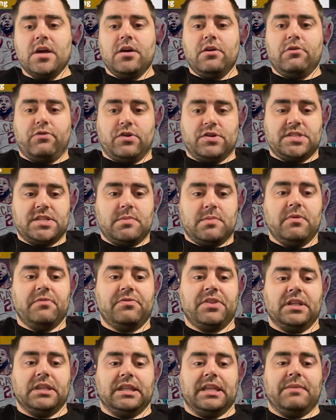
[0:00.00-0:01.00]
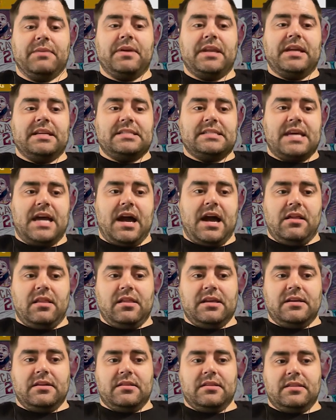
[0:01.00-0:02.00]
for some of the limited
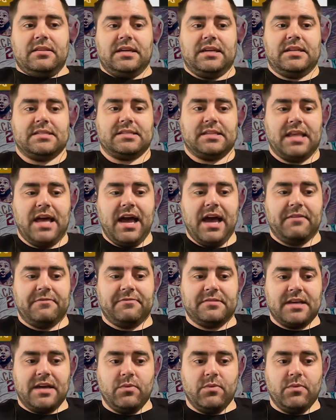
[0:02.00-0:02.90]
talent that is left.